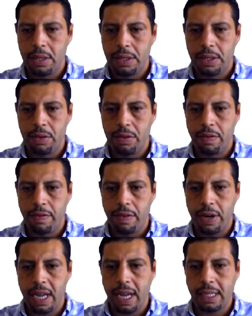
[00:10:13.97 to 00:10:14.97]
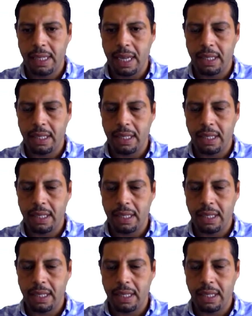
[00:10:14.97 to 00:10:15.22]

So for X